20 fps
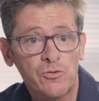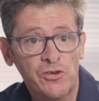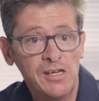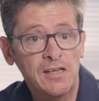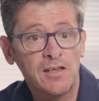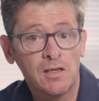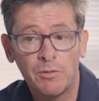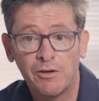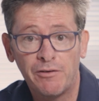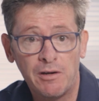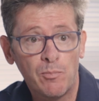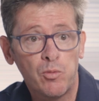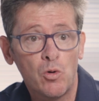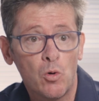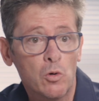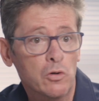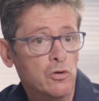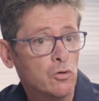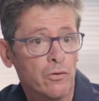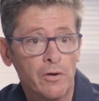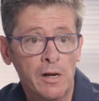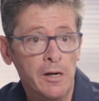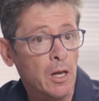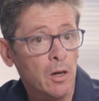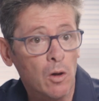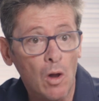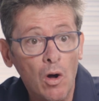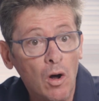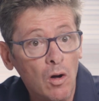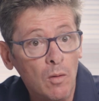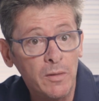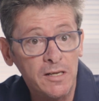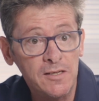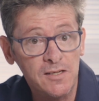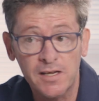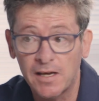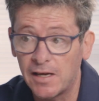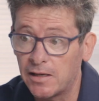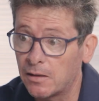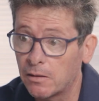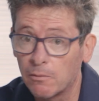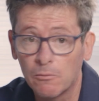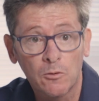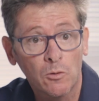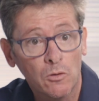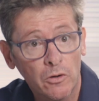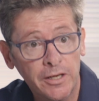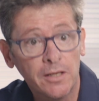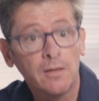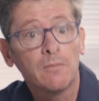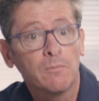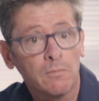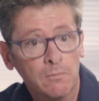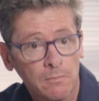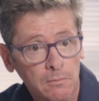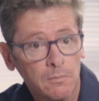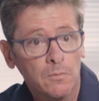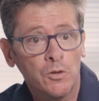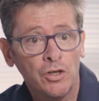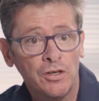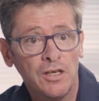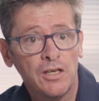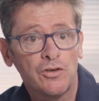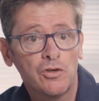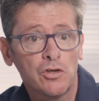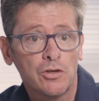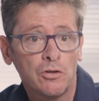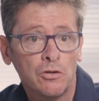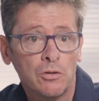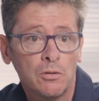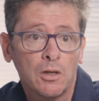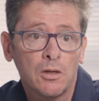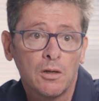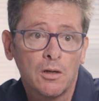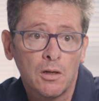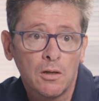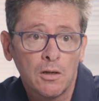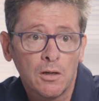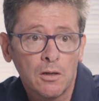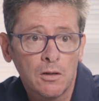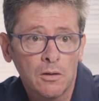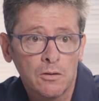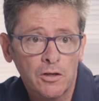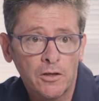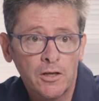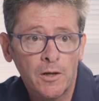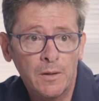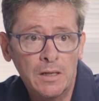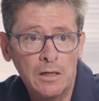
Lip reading: send them a report or an alarm and say, wait, you need to go